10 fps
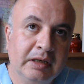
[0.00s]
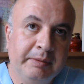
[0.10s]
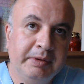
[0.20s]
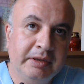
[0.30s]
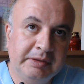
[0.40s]

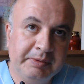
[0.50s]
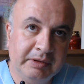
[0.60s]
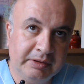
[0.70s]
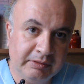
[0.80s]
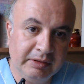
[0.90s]
upper
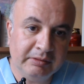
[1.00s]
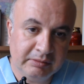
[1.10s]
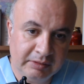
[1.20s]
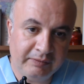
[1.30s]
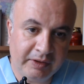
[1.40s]
respiratory
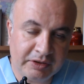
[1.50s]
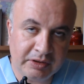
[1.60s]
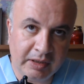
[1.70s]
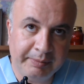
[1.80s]
infections,